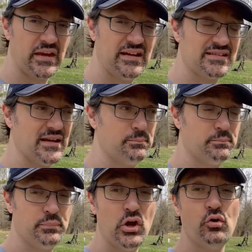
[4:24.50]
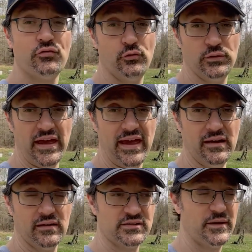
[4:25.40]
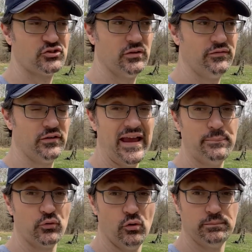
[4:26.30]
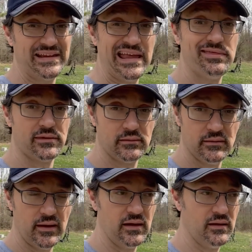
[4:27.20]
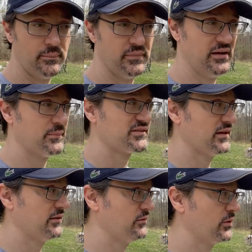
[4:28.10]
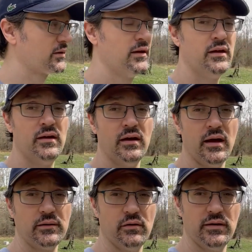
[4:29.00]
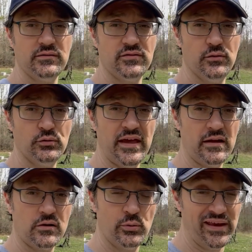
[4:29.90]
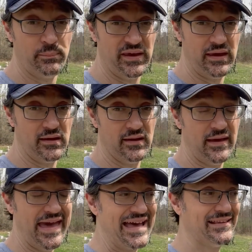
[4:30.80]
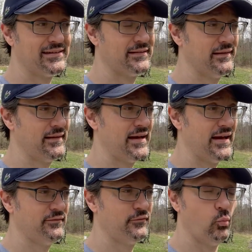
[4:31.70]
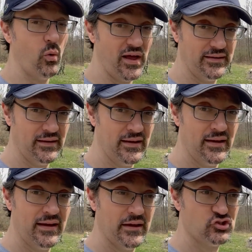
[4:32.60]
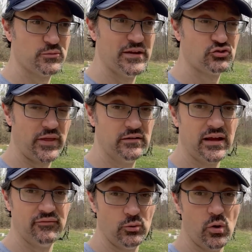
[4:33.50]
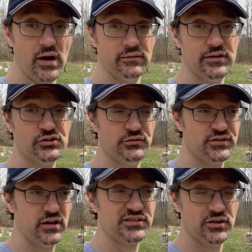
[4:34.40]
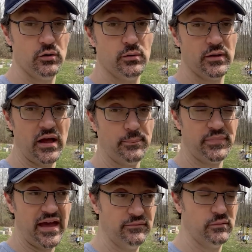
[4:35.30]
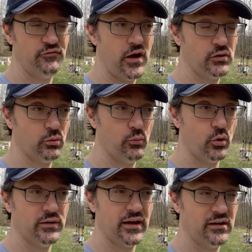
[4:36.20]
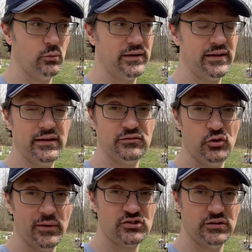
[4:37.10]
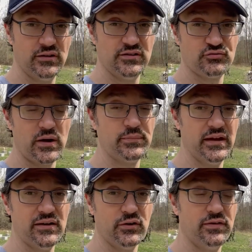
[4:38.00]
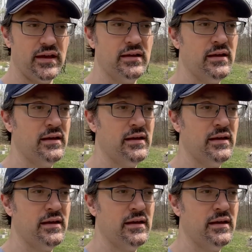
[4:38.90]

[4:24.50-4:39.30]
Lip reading: It is a beautiful day, especially for April 10th in upstate New York. I'm going to take a quick peek at Hive 1 and just make sure they don't have any water issues, and also up that follower board. I don't want to get too much into disrupting everything,